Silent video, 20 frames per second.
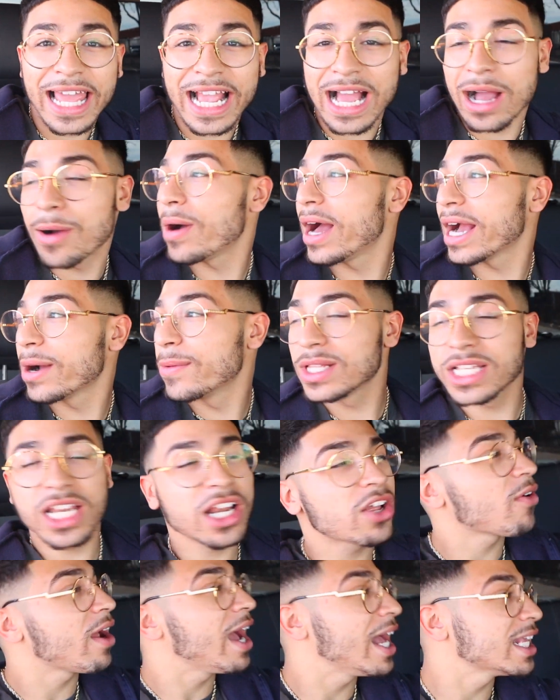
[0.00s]
Like, I went in
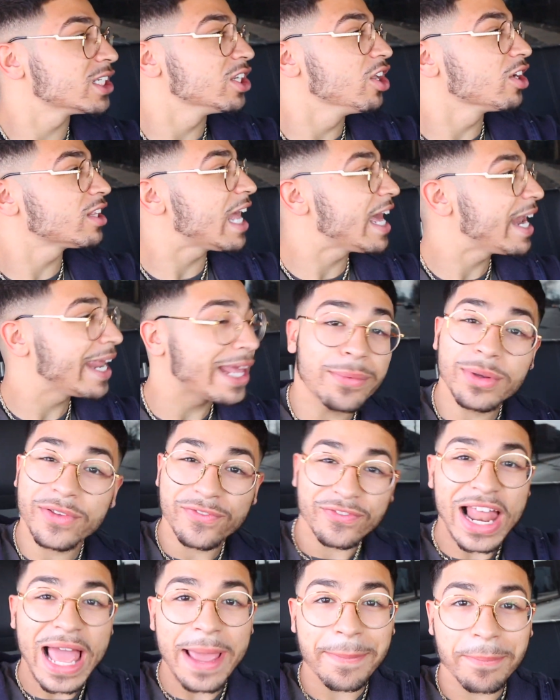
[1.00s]
the garage and looked at it. It was
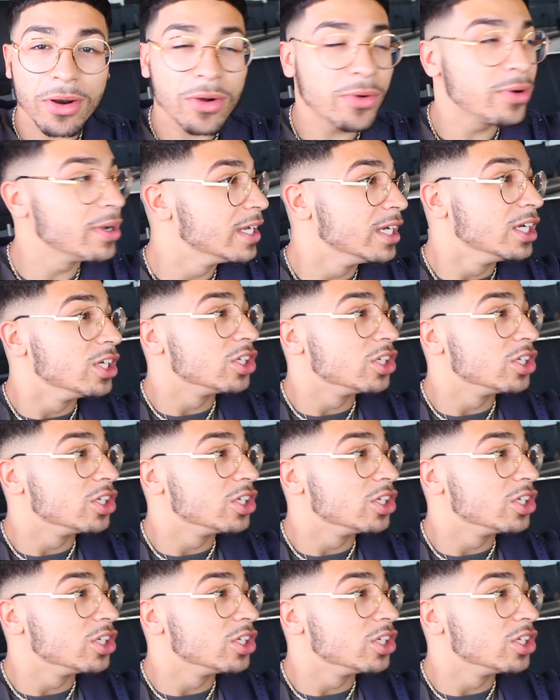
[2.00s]
flat, bro.